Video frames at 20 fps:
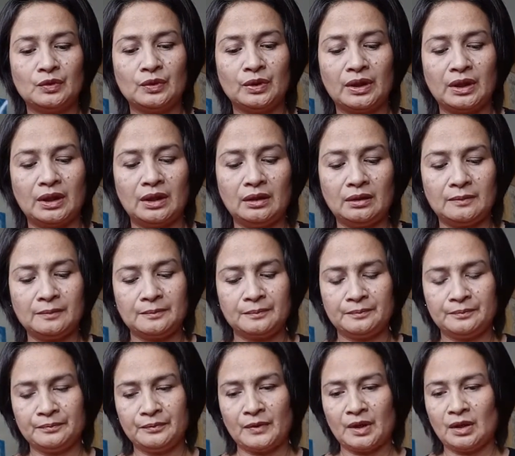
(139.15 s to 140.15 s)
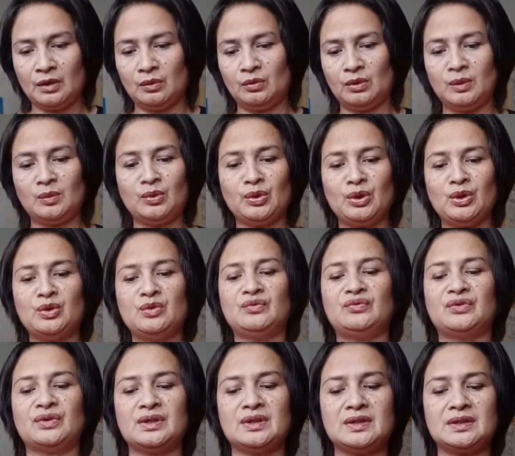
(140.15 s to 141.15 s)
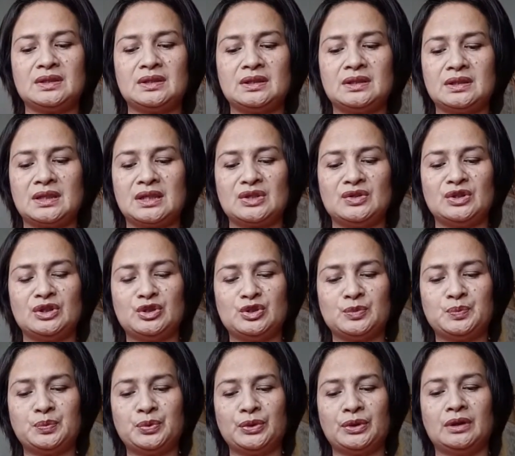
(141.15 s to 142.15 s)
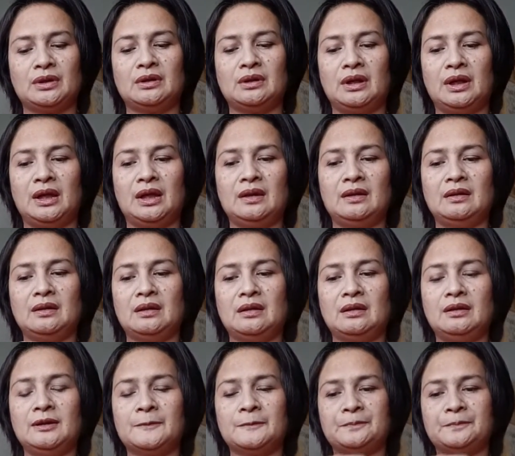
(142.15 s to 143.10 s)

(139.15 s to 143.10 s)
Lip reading: Okay, what I'm gonna do first is actually to put in the